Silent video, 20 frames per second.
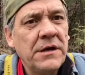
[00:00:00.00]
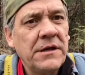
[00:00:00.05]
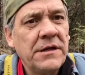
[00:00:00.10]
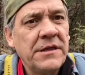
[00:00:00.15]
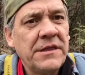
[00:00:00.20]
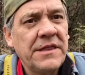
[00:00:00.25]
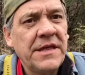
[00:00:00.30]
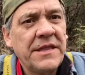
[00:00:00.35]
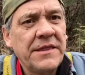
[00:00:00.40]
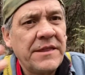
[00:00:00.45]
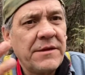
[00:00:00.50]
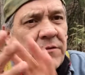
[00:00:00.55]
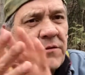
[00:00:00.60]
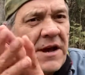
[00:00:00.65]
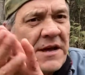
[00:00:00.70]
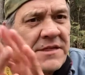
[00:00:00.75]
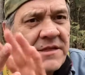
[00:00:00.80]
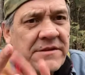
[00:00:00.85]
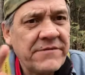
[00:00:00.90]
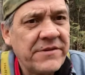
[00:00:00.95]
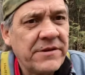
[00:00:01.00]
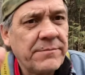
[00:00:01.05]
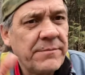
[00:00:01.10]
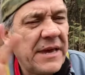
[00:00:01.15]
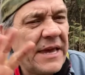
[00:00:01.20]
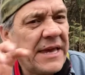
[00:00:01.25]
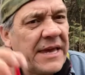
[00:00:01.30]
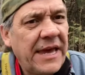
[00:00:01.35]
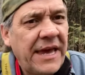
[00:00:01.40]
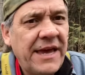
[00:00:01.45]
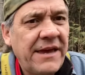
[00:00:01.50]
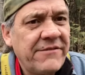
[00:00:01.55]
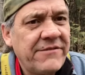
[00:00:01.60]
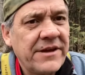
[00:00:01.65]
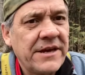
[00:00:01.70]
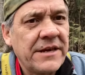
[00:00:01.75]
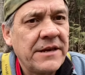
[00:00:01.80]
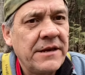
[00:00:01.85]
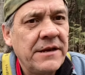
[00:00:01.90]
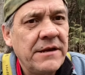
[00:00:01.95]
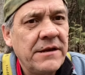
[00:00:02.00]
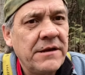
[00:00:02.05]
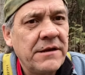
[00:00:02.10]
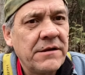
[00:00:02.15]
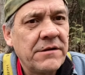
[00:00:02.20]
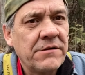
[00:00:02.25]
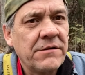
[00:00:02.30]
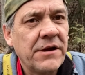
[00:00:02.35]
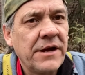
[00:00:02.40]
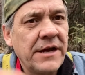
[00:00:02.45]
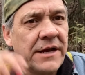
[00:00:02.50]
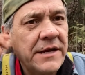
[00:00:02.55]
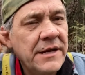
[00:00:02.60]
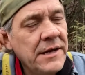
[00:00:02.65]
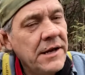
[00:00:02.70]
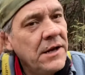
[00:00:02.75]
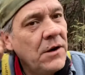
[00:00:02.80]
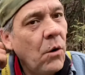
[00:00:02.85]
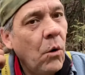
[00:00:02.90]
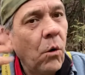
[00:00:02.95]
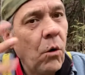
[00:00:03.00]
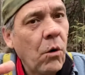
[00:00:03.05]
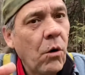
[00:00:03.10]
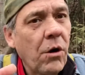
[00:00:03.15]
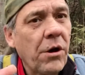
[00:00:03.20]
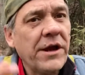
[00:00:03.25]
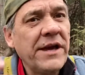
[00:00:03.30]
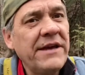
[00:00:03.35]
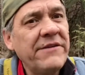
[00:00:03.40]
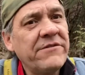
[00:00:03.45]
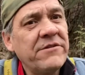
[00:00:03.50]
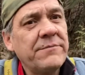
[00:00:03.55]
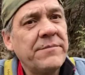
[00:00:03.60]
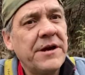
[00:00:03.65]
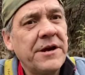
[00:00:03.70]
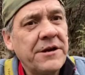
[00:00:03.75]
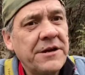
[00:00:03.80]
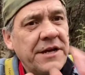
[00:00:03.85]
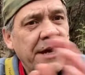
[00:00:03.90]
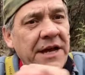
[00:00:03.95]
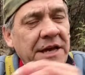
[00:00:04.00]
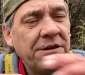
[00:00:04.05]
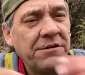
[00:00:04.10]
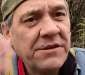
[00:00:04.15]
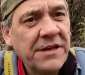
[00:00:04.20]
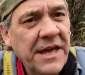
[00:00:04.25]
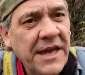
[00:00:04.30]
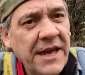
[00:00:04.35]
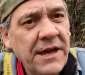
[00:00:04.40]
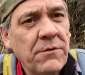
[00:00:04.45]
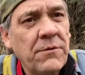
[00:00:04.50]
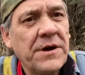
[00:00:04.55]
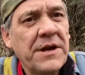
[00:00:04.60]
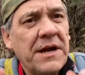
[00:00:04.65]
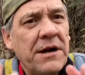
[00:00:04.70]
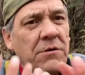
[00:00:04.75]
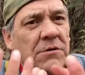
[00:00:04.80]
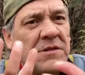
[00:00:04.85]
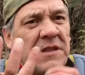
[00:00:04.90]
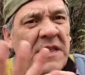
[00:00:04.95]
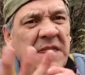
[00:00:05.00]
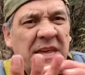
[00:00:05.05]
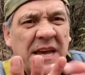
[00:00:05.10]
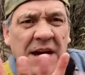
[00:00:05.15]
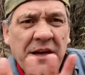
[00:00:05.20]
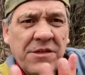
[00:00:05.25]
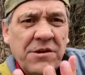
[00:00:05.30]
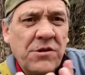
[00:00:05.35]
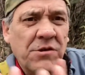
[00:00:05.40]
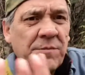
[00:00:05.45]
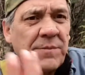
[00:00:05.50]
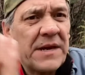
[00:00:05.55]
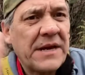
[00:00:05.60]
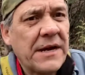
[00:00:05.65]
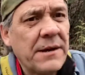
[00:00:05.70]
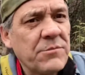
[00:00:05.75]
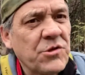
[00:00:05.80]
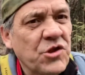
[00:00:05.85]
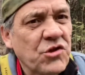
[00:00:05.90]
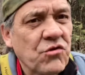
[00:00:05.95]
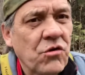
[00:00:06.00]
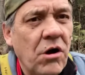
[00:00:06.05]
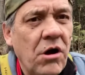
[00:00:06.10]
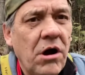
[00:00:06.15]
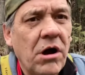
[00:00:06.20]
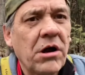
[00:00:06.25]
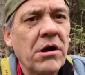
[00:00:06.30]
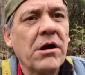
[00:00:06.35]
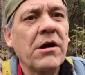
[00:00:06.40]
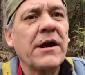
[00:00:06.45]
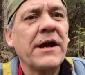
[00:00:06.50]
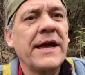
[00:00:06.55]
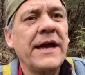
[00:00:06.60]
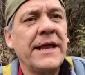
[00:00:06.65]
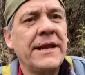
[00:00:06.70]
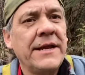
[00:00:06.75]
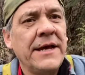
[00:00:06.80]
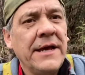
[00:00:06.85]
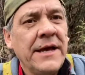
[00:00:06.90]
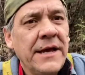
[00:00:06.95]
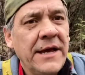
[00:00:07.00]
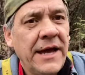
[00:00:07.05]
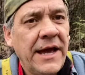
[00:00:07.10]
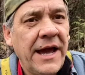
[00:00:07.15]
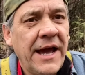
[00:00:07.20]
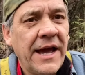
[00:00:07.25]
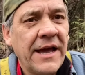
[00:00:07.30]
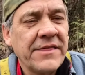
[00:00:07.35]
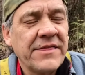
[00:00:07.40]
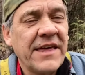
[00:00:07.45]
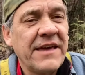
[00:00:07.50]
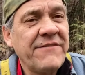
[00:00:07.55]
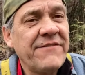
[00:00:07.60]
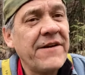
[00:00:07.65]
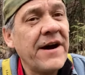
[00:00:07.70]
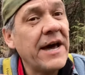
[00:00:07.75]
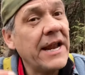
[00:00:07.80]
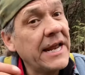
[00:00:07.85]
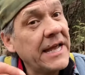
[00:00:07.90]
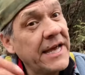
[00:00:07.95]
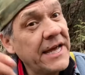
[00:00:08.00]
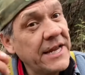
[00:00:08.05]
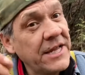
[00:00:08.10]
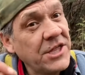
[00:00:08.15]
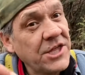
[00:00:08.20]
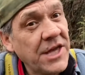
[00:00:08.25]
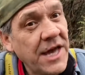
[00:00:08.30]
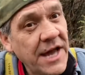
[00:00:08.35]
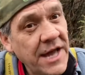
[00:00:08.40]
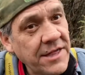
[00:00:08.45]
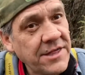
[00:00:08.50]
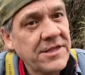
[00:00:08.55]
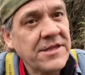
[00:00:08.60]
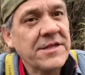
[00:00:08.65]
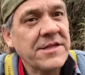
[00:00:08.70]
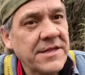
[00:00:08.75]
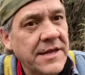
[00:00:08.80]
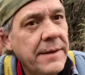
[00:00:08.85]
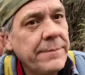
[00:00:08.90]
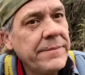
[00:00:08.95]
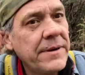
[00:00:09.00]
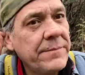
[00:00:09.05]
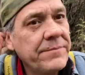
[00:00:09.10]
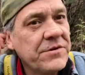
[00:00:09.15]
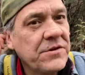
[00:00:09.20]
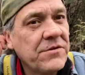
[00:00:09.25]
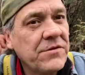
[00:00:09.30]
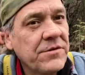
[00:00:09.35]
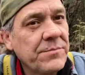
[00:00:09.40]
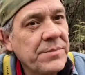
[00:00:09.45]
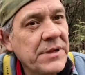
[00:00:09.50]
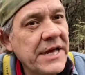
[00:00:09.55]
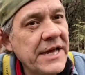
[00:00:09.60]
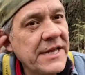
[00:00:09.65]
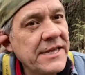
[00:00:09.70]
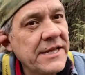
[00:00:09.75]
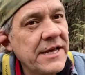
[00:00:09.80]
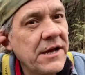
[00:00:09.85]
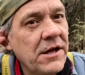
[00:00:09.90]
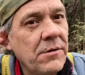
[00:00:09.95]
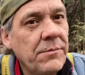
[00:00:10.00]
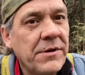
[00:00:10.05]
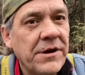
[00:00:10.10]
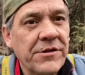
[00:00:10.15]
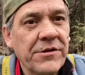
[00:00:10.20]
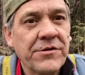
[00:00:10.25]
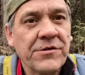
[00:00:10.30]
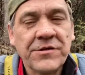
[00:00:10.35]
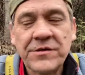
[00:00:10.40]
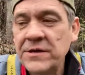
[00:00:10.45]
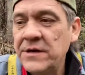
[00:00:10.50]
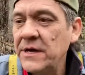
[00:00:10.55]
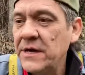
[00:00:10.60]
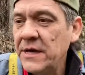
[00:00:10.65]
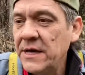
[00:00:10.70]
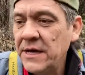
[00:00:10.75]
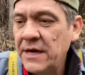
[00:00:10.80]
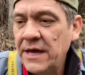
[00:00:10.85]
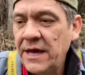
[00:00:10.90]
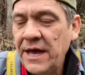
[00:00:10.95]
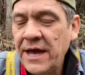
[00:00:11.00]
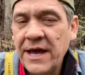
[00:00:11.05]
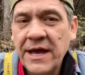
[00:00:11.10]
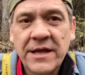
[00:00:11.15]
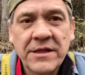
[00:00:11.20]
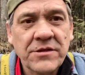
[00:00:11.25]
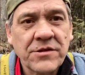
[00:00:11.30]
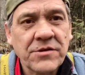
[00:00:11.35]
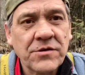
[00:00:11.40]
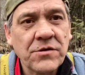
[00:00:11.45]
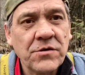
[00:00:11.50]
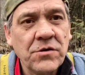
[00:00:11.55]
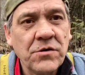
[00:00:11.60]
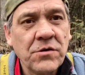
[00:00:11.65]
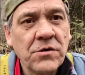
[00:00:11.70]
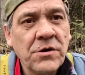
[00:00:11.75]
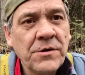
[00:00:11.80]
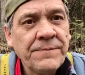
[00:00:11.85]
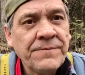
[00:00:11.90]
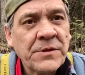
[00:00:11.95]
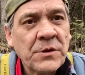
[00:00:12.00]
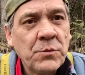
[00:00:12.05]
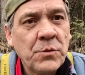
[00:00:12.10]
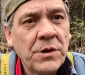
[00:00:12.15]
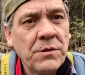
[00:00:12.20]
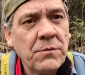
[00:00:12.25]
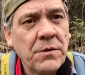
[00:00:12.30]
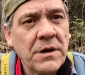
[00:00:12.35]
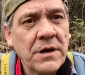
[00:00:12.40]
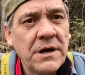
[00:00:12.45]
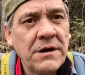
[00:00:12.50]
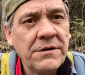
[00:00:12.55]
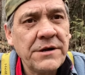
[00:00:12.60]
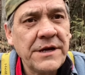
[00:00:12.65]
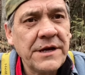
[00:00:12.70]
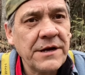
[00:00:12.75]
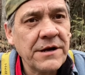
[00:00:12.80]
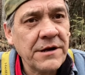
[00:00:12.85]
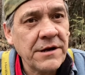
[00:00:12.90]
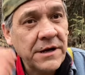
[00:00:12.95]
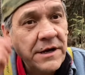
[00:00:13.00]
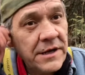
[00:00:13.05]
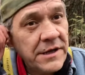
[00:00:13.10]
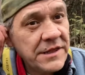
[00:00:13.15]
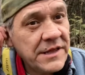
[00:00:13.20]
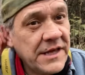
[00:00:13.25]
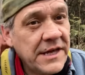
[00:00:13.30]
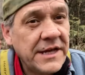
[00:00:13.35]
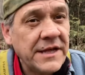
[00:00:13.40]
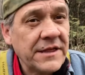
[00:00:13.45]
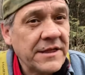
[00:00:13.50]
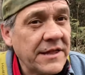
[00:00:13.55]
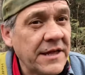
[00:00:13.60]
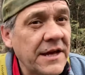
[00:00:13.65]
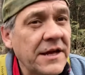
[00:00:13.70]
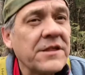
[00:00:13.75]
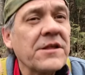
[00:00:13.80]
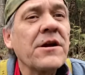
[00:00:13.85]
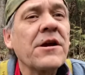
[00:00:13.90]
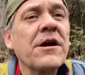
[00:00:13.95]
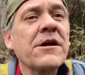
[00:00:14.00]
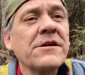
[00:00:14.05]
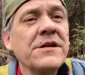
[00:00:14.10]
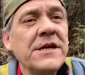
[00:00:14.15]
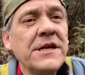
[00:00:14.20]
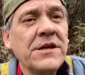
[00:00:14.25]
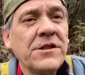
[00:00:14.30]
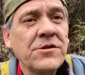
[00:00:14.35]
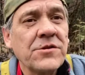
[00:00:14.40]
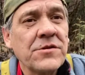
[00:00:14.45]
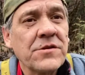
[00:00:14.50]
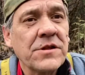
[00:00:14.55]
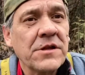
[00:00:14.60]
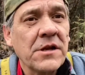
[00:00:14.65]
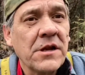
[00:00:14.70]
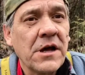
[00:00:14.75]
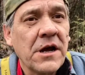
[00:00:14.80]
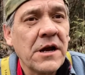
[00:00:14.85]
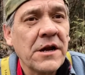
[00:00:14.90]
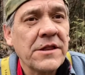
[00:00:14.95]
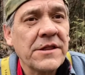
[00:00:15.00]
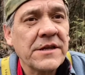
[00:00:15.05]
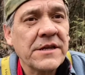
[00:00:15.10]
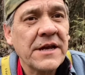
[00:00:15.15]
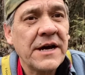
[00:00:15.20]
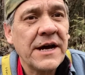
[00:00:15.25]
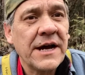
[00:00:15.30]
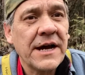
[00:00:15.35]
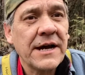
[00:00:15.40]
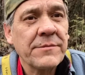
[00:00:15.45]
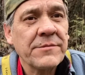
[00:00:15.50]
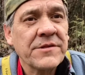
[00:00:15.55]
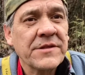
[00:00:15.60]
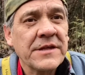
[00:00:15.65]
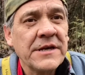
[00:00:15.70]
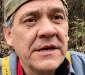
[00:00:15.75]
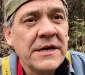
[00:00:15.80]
then the rest of it may cave in, right? Or even better yet, you take one out and then the others become stronger again, and they finally get a chance to step up to the plate to help others. And so when we're out here, the insects are our teachers. A lot of the times,